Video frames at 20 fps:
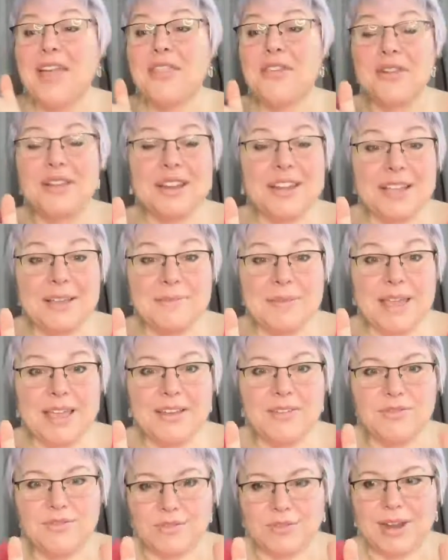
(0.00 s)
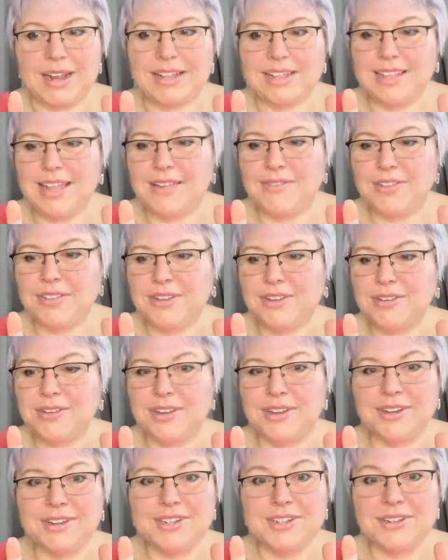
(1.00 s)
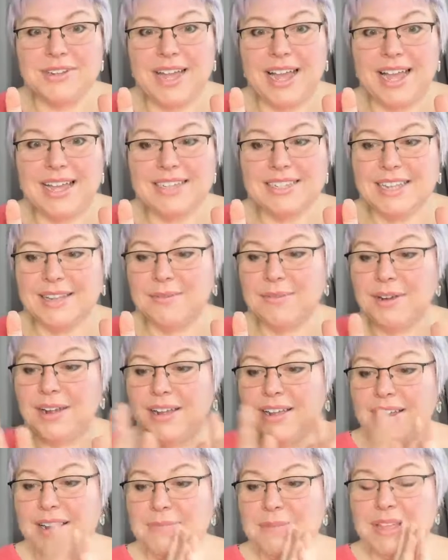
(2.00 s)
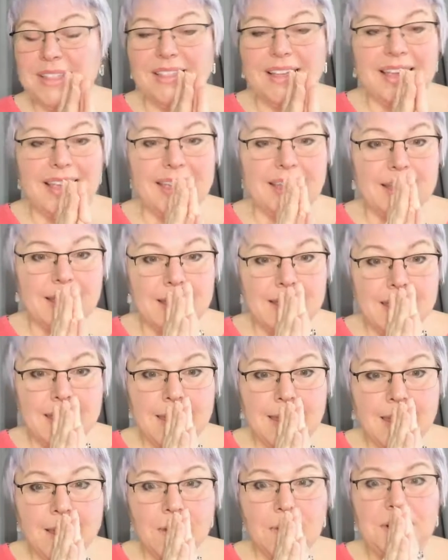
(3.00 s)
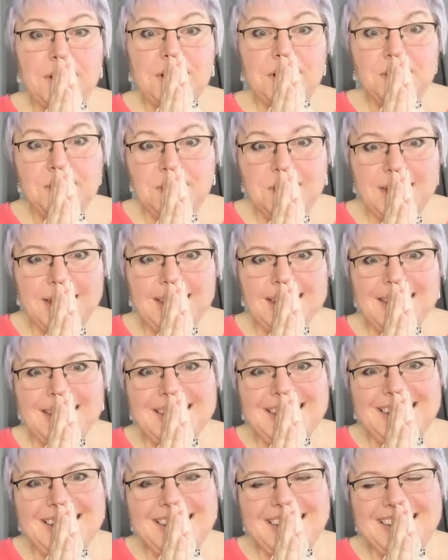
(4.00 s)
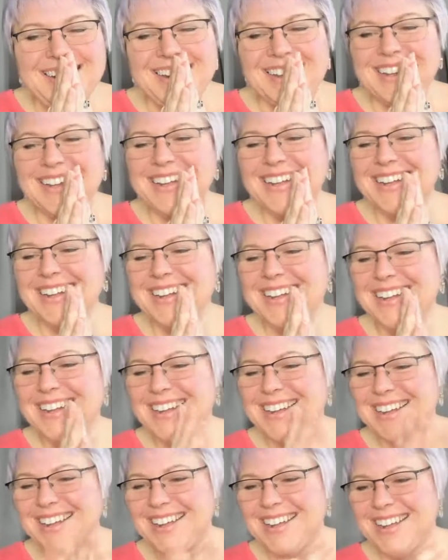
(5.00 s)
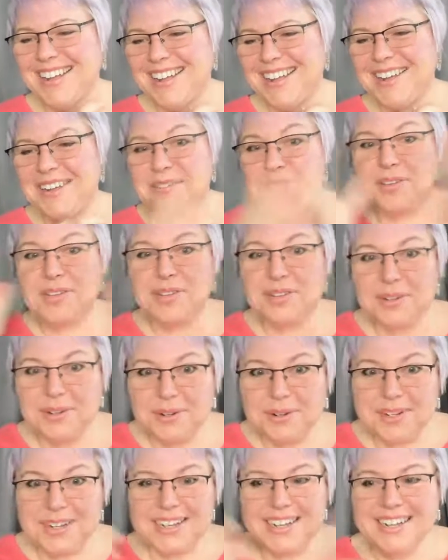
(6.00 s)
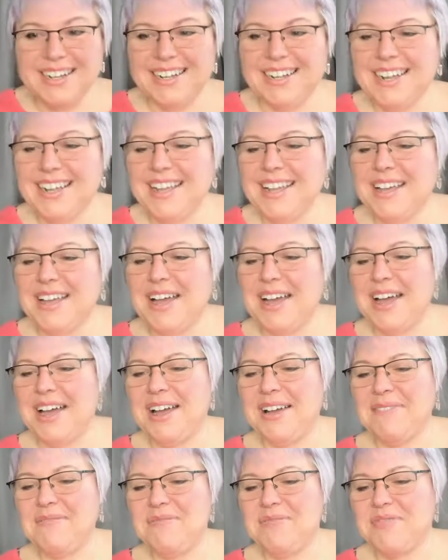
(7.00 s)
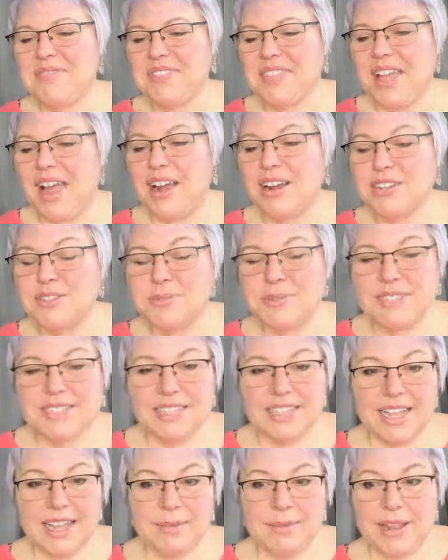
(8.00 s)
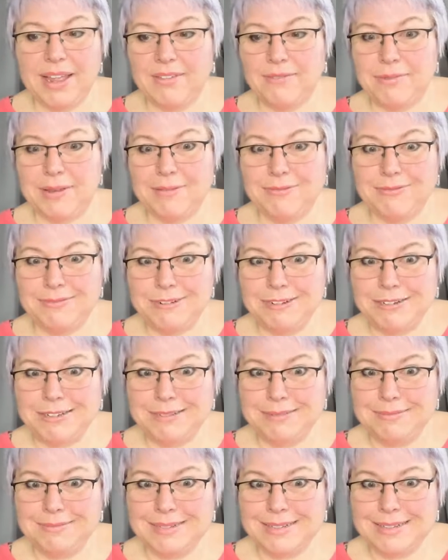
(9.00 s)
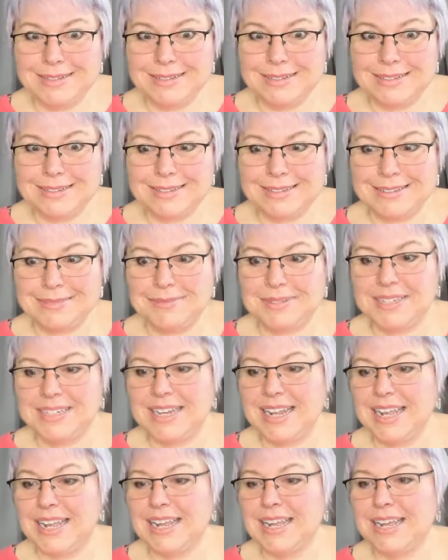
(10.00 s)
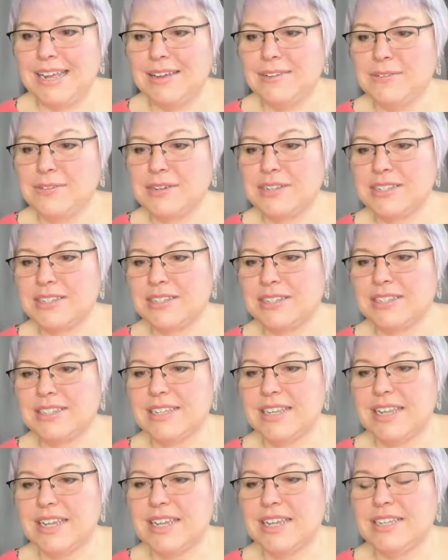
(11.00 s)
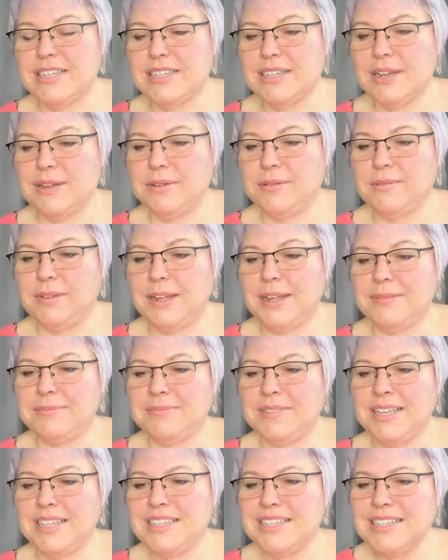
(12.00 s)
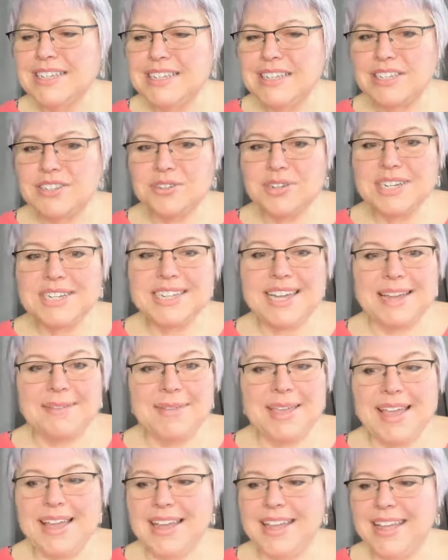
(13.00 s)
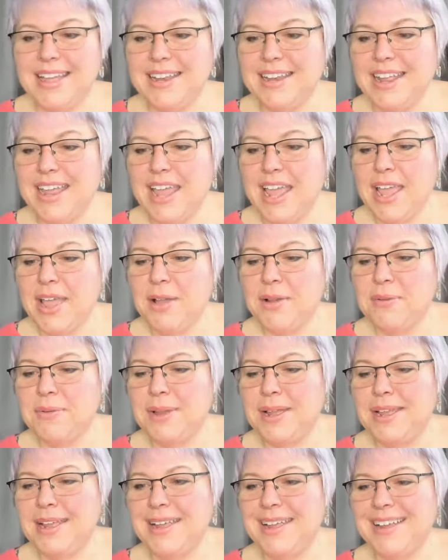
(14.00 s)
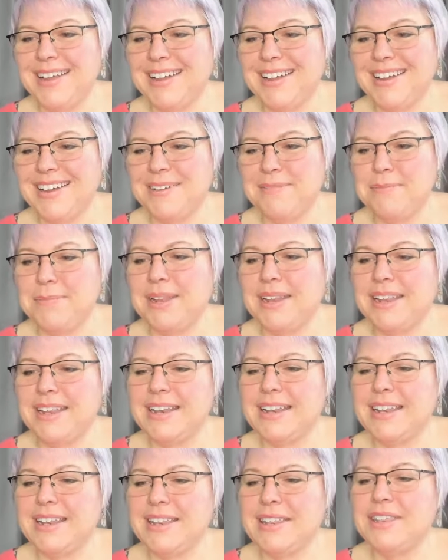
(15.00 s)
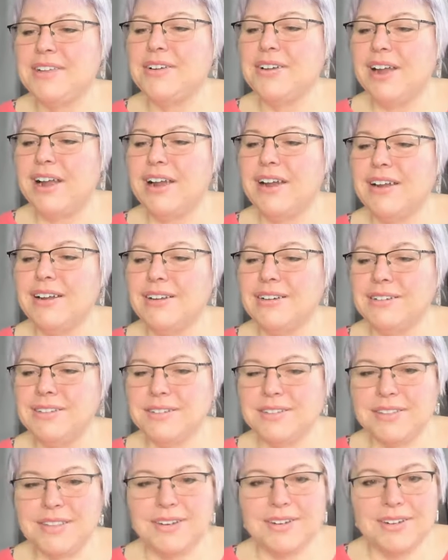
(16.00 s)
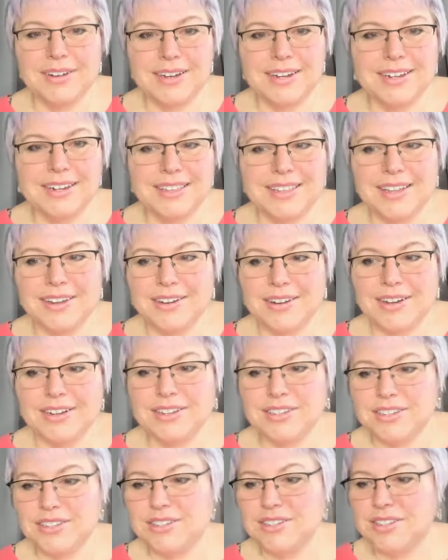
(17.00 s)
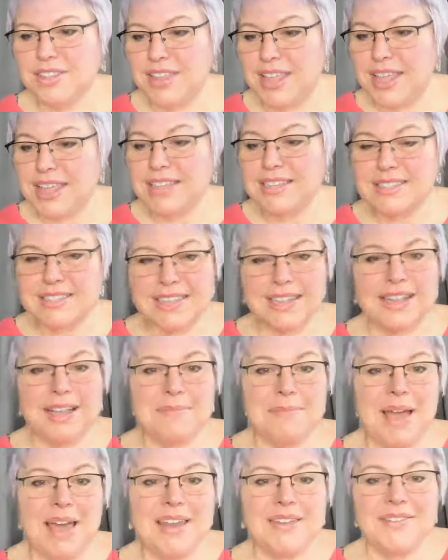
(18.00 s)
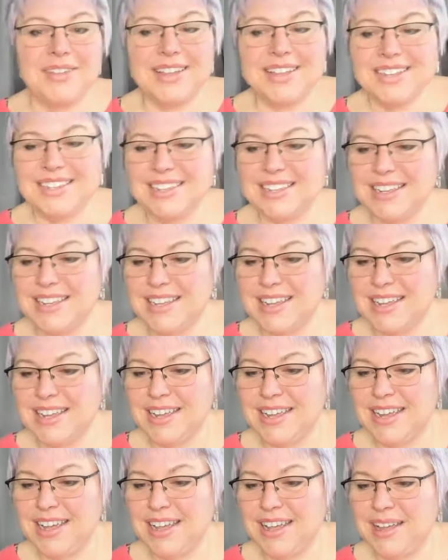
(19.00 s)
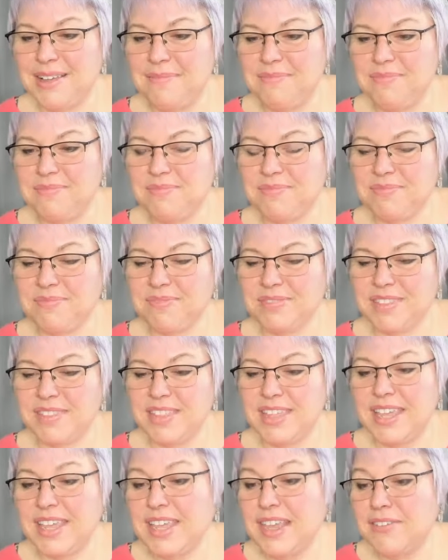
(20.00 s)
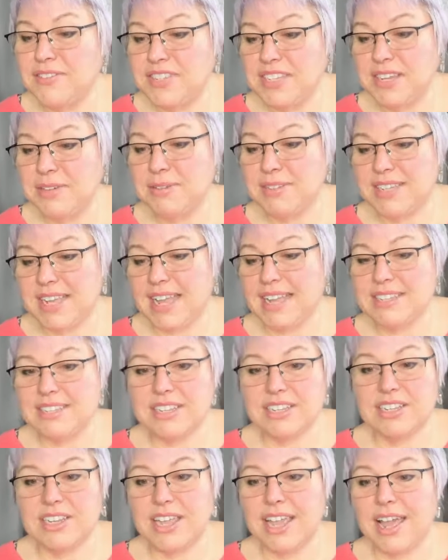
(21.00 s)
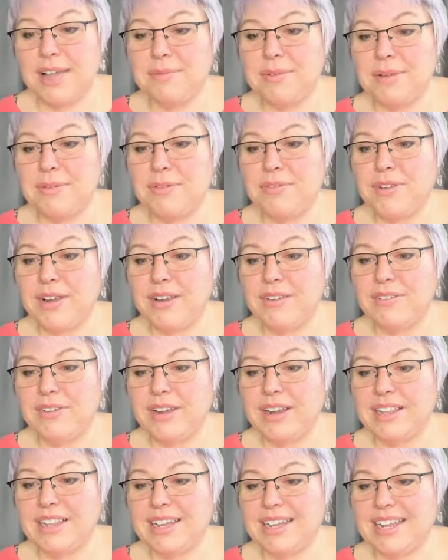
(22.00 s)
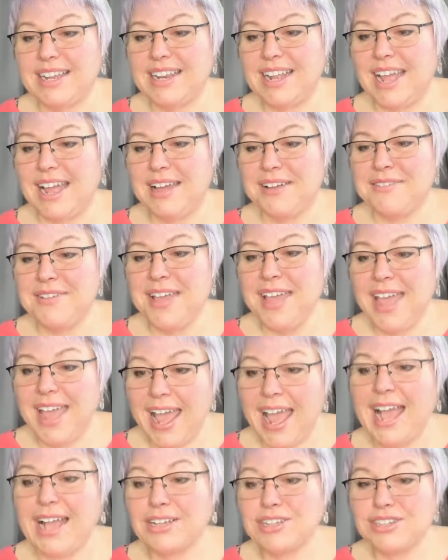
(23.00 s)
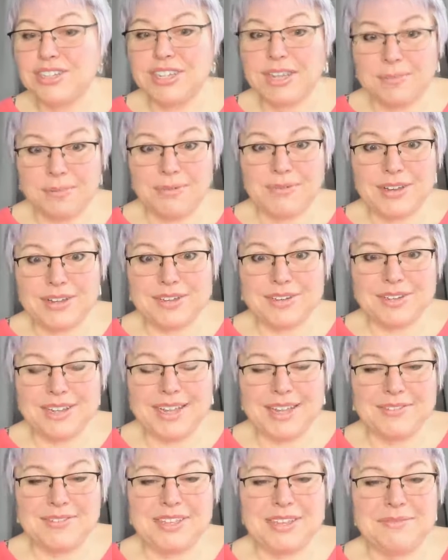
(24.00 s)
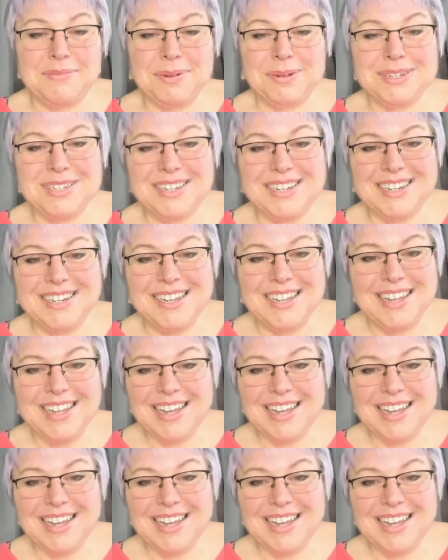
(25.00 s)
They're going to come in directly after the New Year's, you guys, and we're all going to be like, phew. Phew. Ours was delayed. We have about 14 boxes coming today of crystals. So it's Lisa story time. Yeah. And we, but there is things that come out of it. The EFT was excellent. Yeah, we were very, very lucky to have actually a professional EFT person